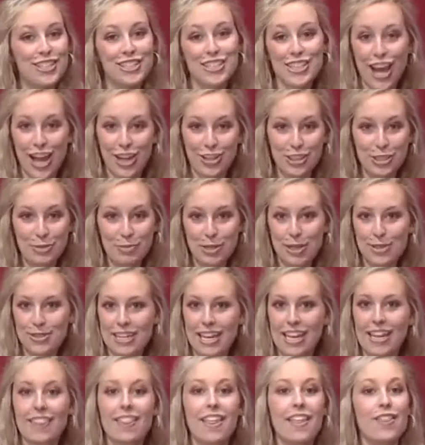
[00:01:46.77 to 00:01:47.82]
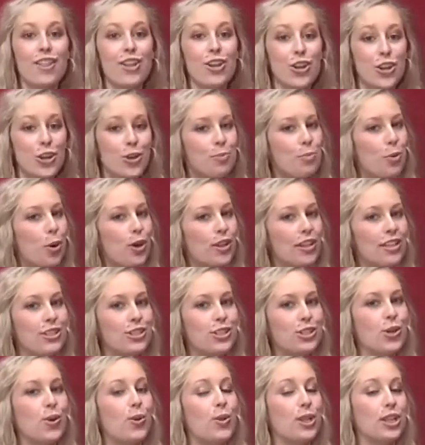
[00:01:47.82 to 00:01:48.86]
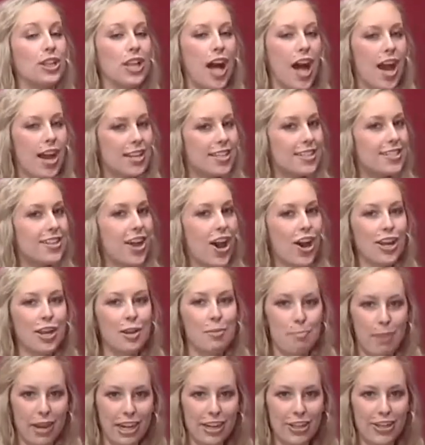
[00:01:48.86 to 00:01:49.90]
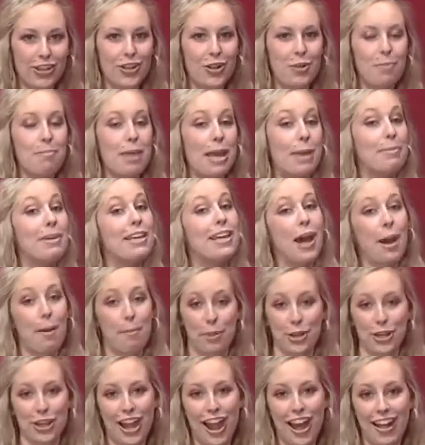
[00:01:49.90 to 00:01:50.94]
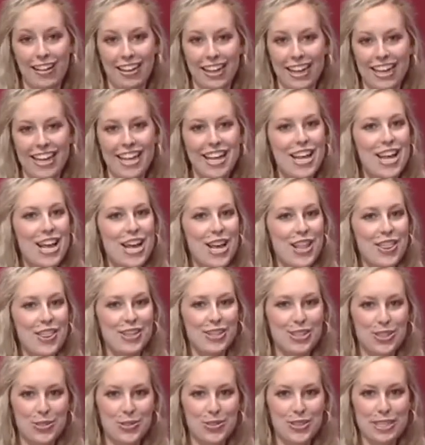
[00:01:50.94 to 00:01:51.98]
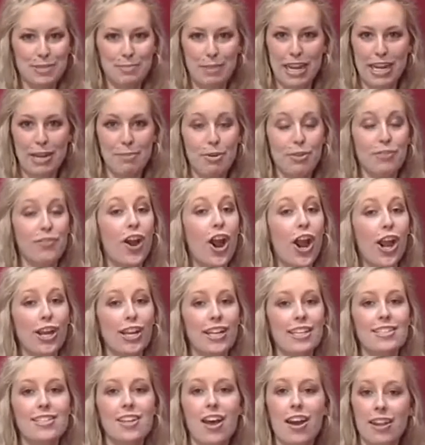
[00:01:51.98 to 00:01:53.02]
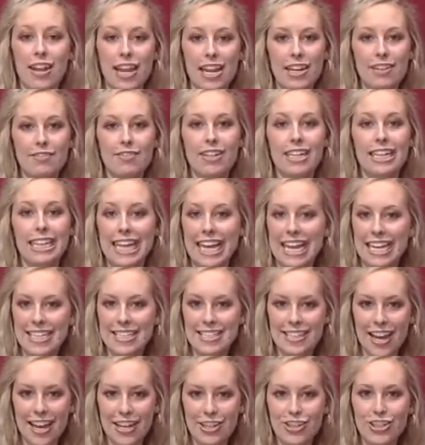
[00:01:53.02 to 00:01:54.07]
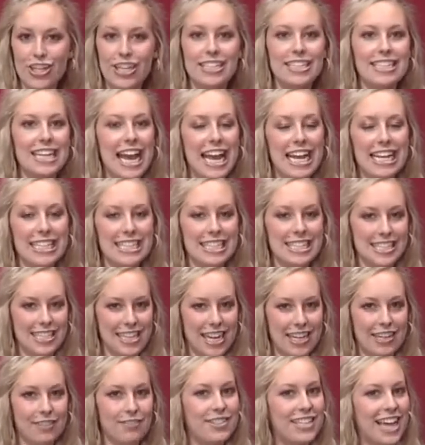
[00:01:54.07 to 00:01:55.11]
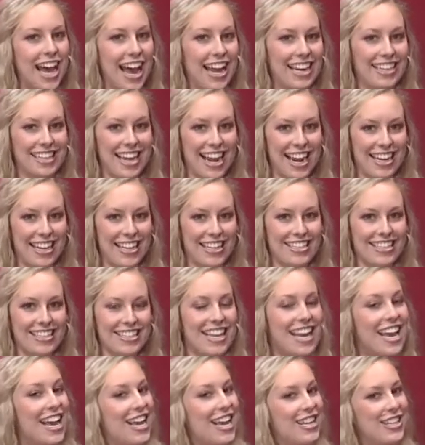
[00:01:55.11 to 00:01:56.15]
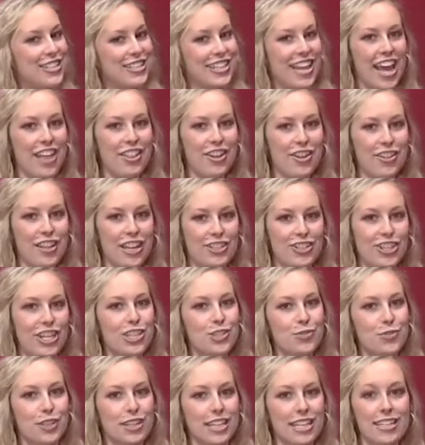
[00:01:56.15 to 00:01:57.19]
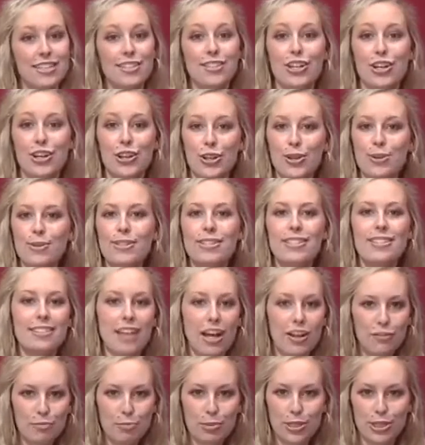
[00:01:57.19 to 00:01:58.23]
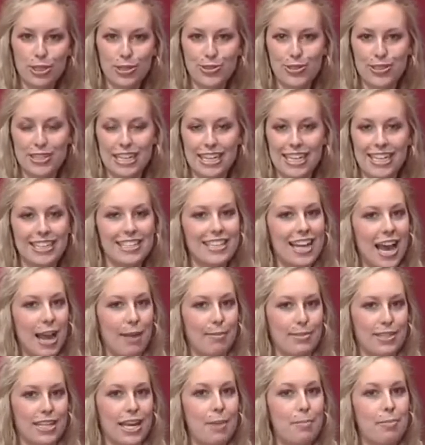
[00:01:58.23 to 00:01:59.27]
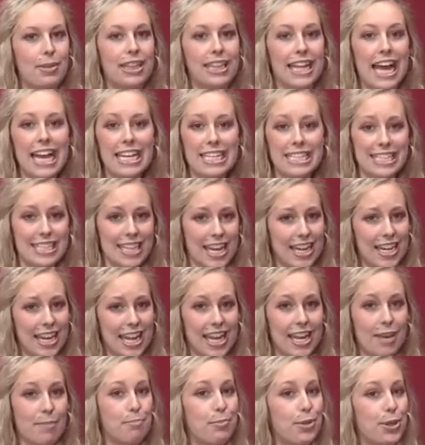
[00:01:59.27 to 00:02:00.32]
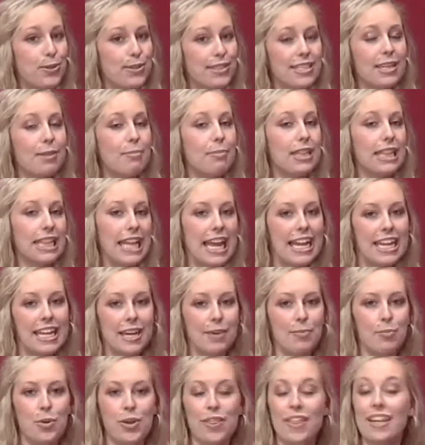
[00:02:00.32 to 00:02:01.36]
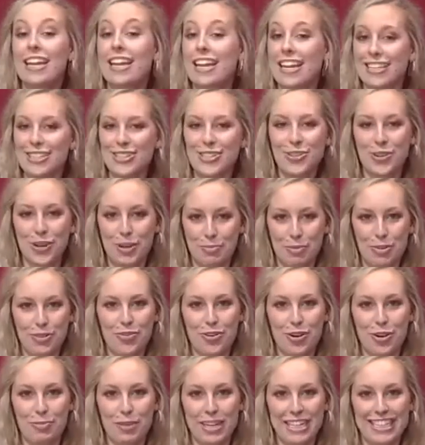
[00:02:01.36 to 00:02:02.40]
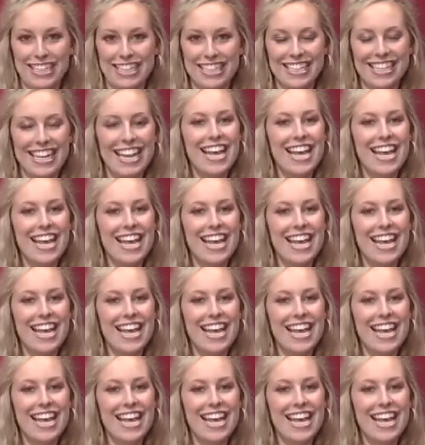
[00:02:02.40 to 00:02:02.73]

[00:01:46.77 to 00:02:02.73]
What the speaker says: into country music, then the new Portland duo Lock, Stock, and Barrel may be up your alley. The duo is made up of Arkansas native Glenn Dutch and Texas native Ty Titus. Together, they just released their new self-produced CD, Time's Up, last Sunday at Music Millennium with an in-store performance.